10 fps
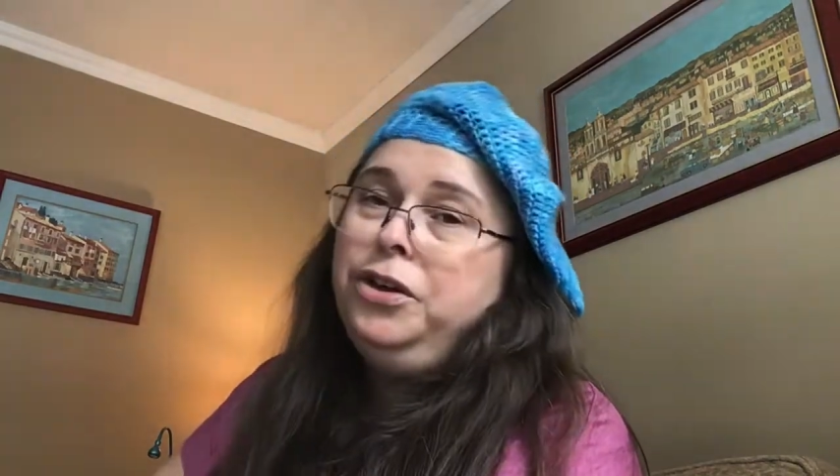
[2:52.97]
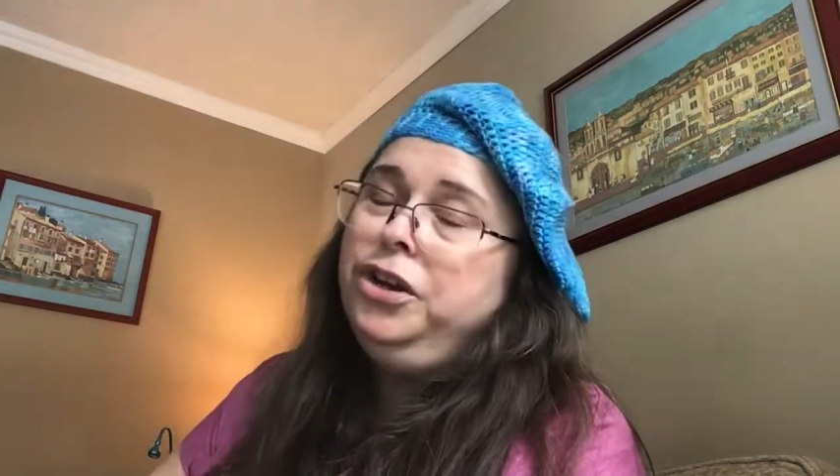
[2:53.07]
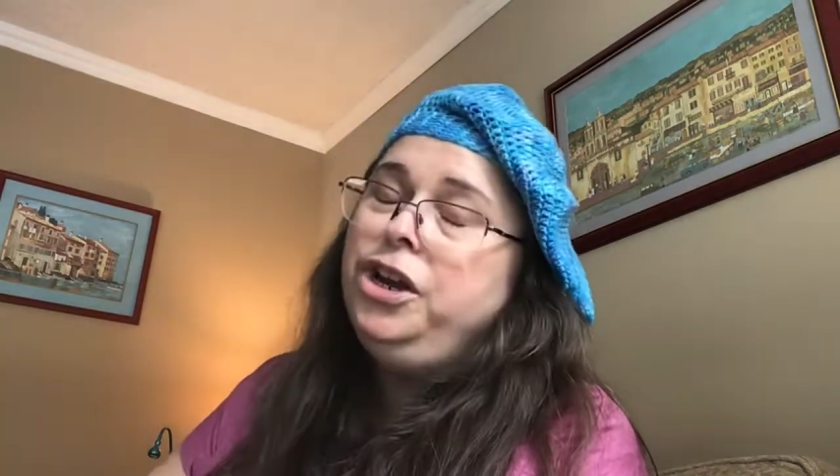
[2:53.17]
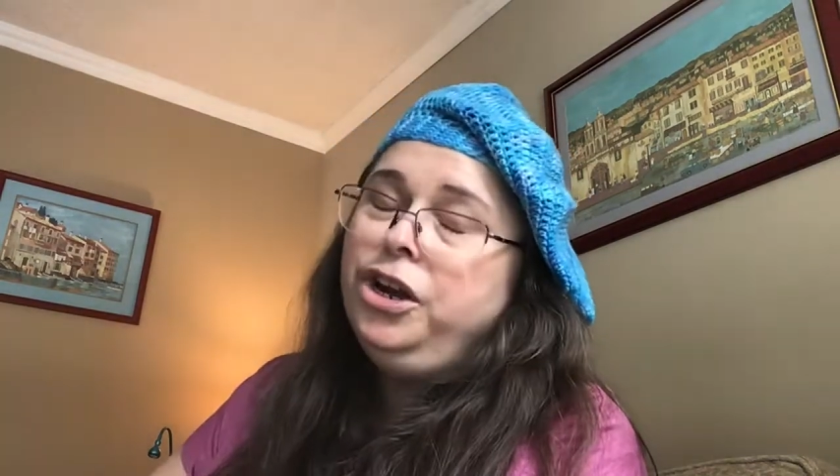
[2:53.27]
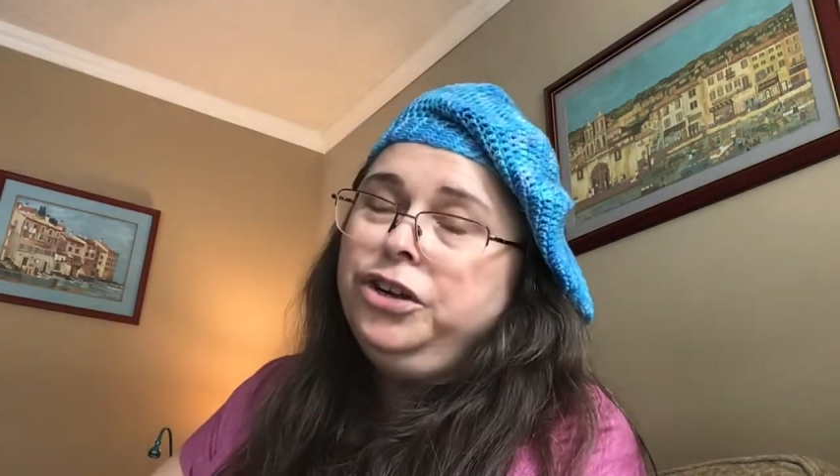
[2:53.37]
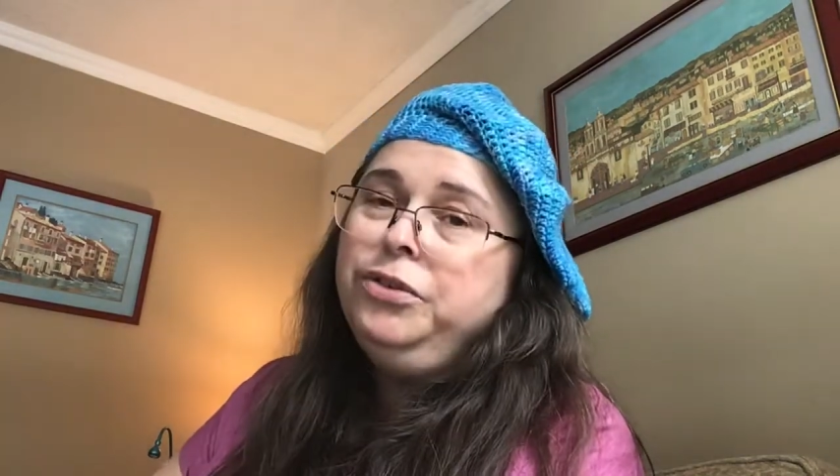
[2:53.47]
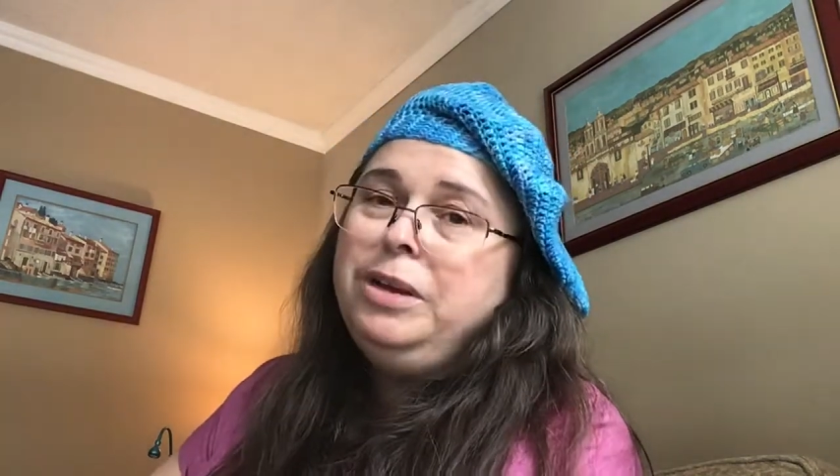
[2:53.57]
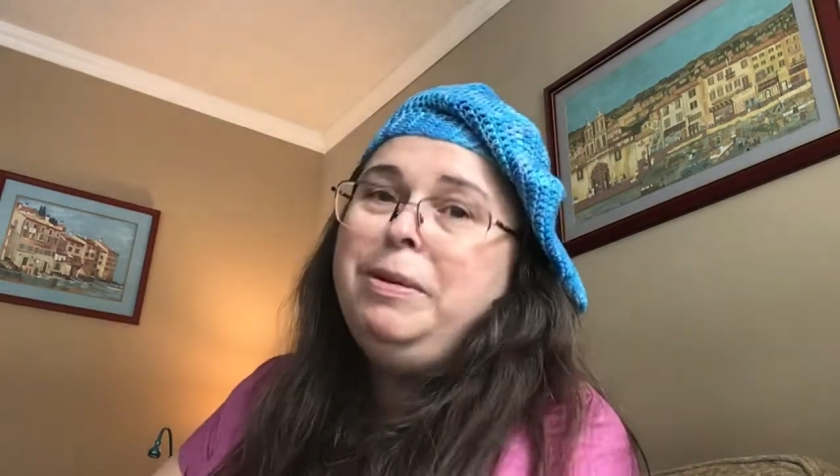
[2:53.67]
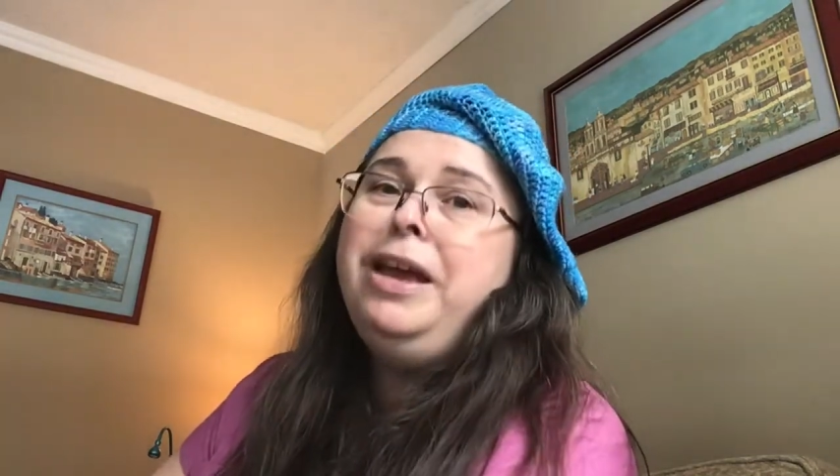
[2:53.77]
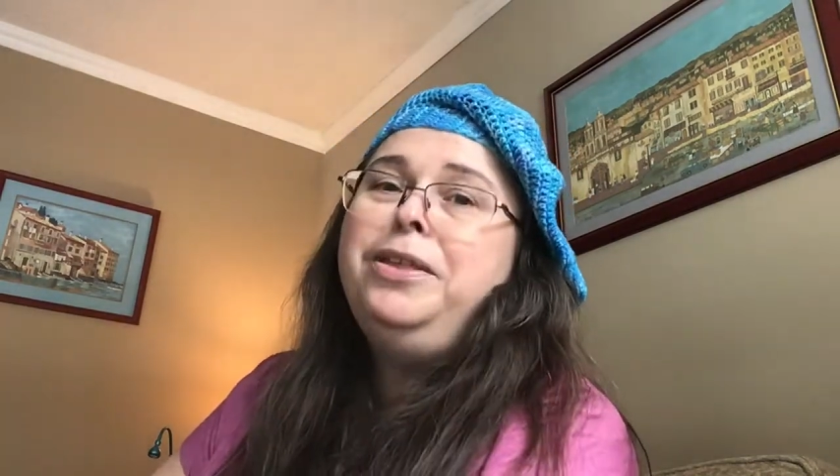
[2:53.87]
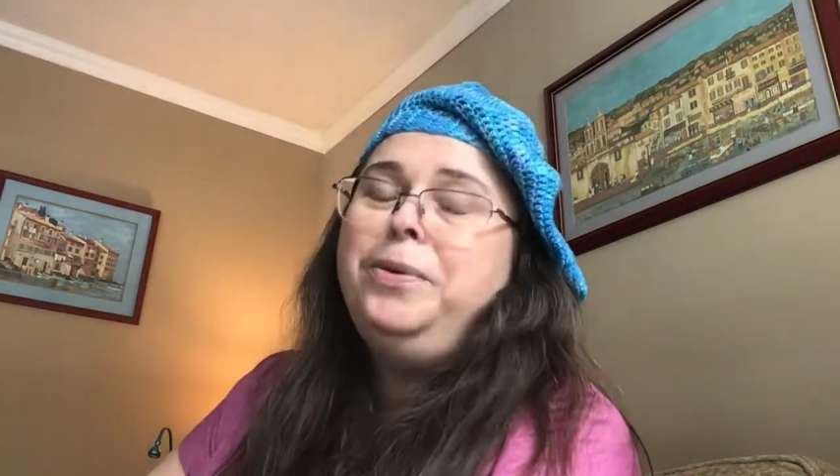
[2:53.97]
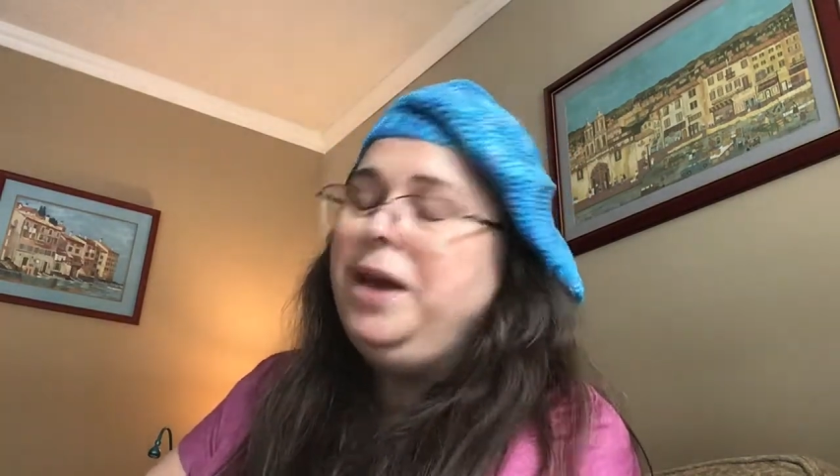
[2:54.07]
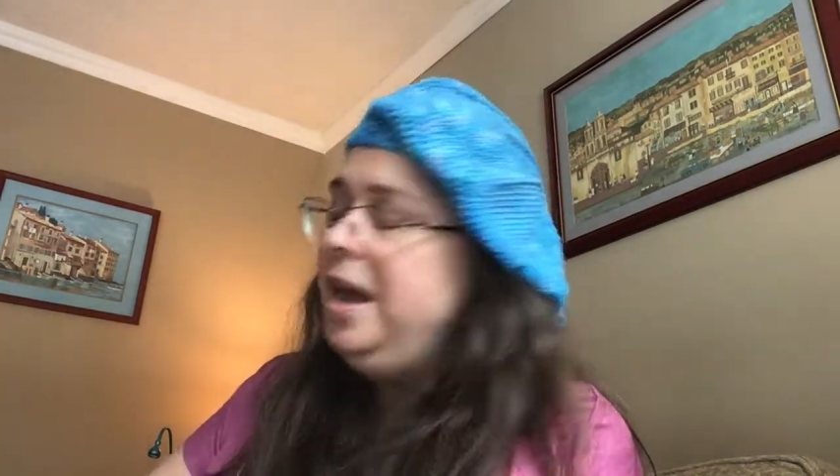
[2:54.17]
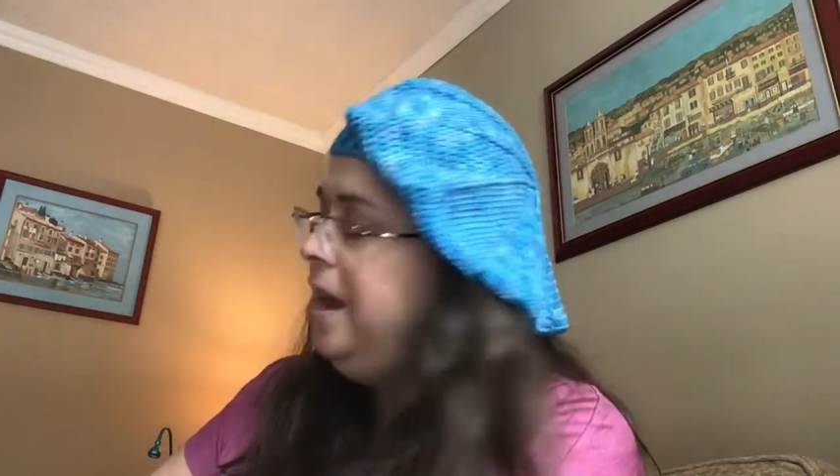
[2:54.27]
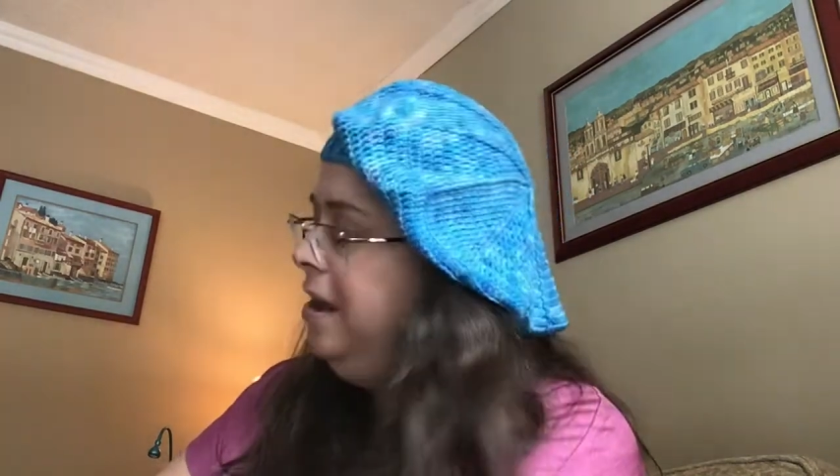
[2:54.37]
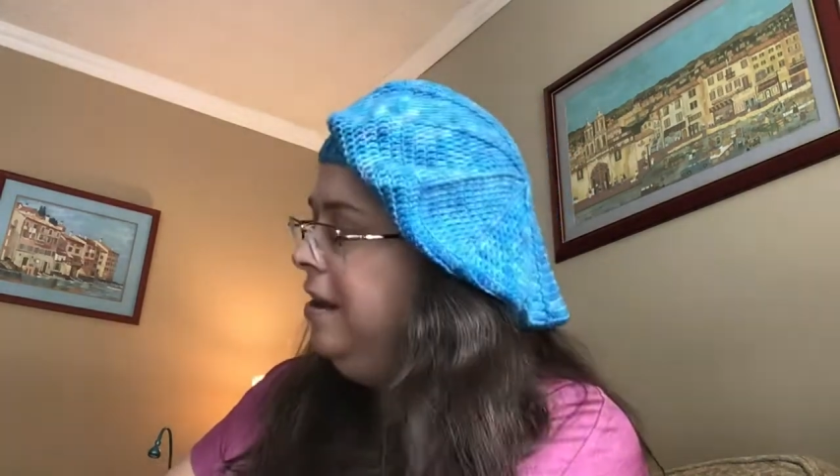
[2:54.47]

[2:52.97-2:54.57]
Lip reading: Yarnery, by the way.